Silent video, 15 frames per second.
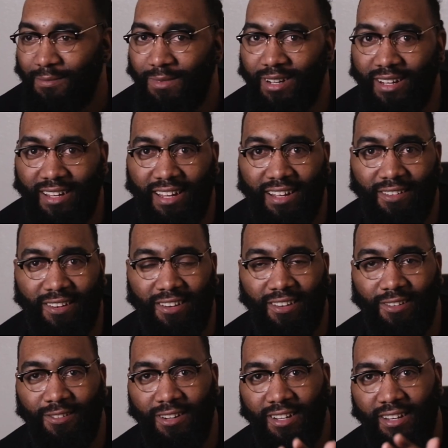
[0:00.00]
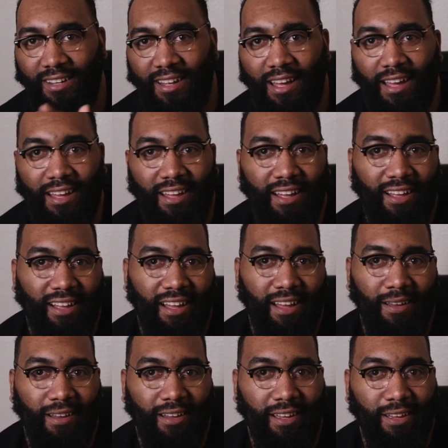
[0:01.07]
But you know what?
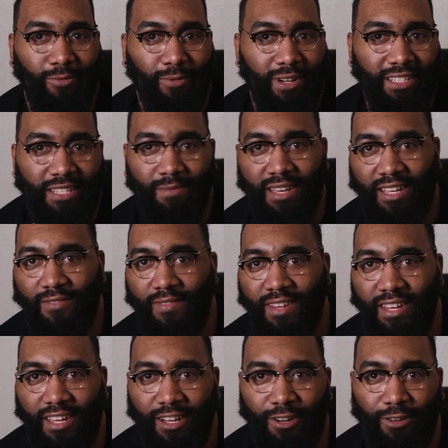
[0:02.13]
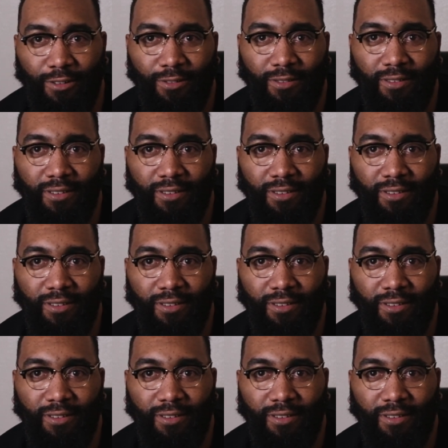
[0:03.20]
I want to make a video